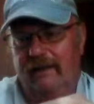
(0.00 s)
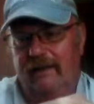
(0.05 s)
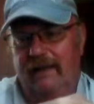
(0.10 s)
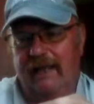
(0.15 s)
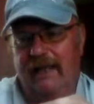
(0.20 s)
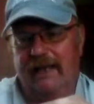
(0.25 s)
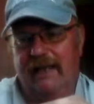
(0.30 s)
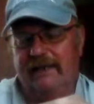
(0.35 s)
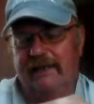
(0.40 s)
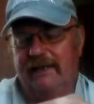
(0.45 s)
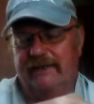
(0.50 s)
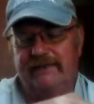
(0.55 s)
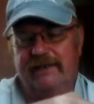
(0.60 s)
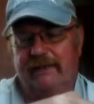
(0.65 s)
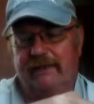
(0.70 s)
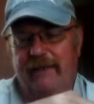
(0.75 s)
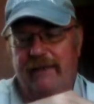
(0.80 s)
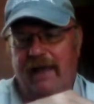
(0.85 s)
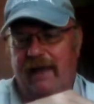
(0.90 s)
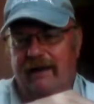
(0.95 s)
and it
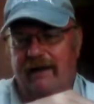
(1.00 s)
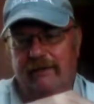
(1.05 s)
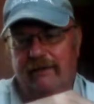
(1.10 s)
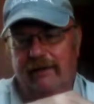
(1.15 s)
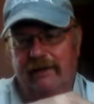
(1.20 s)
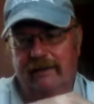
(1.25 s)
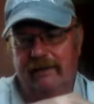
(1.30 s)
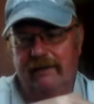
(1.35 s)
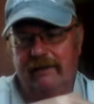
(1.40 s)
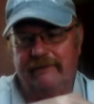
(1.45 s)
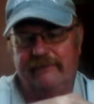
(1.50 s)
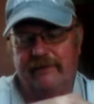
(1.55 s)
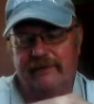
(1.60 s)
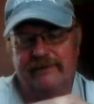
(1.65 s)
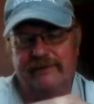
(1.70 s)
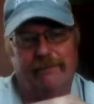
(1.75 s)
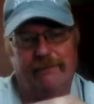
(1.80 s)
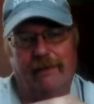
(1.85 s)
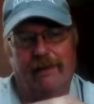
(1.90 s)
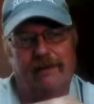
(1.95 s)
doesn't matter if
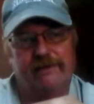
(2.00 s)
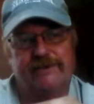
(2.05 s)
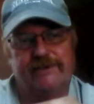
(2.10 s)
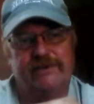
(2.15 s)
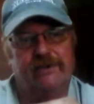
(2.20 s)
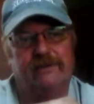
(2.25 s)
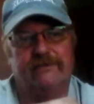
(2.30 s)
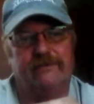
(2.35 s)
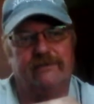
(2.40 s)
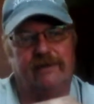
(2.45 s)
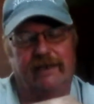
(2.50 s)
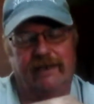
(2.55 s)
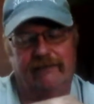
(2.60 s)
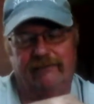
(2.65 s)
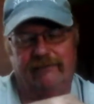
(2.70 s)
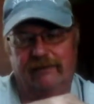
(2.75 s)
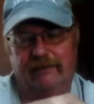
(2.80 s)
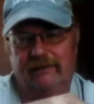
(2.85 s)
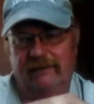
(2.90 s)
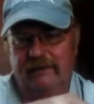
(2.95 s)
they're small children
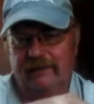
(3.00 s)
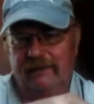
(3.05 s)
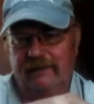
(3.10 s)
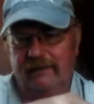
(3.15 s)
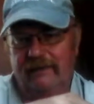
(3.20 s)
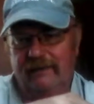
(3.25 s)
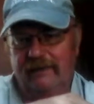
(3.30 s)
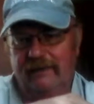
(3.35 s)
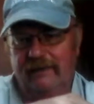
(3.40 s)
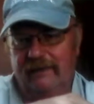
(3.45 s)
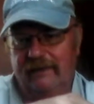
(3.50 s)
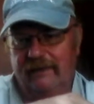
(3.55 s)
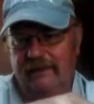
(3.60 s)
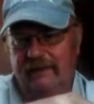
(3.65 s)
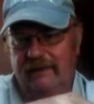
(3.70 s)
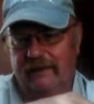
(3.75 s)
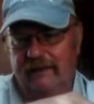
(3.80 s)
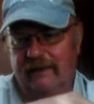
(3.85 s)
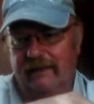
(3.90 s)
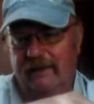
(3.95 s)
even.
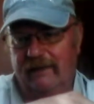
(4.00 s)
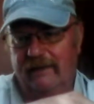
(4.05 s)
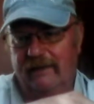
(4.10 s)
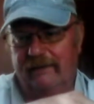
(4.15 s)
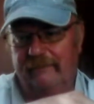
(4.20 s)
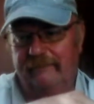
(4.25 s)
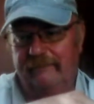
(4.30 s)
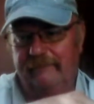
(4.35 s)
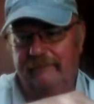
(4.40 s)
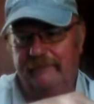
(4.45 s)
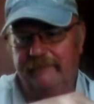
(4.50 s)
Um,